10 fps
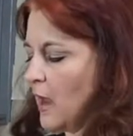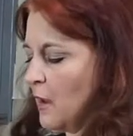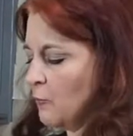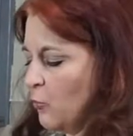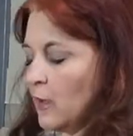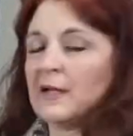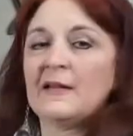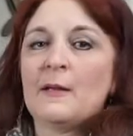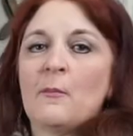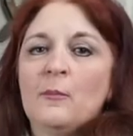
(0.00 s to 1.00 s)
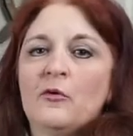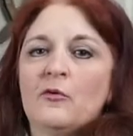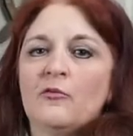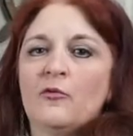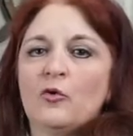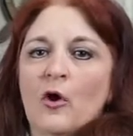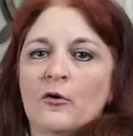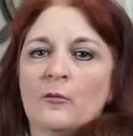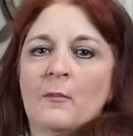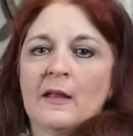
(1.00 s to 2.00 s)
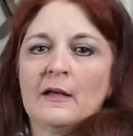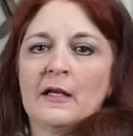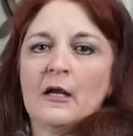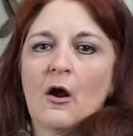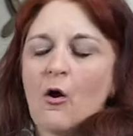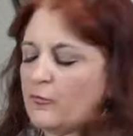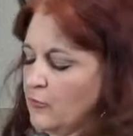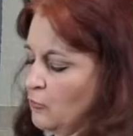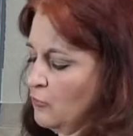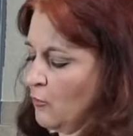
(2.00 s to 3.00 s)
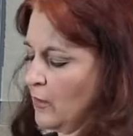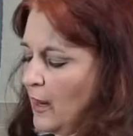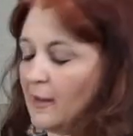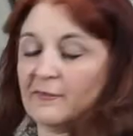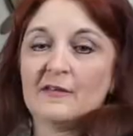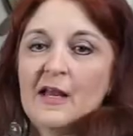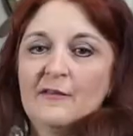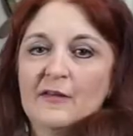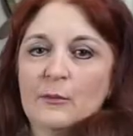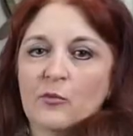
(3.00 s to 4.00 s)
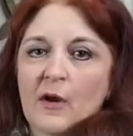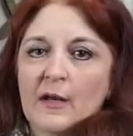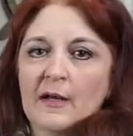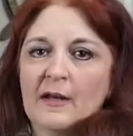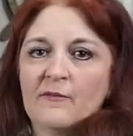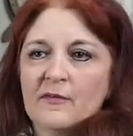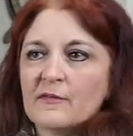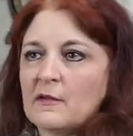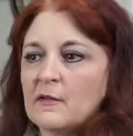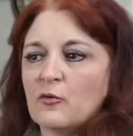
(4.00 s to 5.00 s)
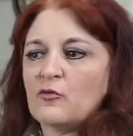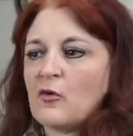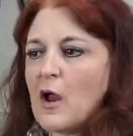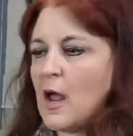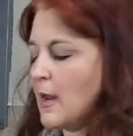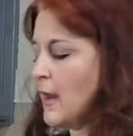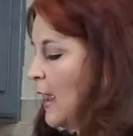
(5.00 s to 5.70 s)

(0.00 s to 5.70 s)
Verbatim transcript: um, we're going to let my beautiful daughter Melody, also known as Daisy Beretta, give this a little try.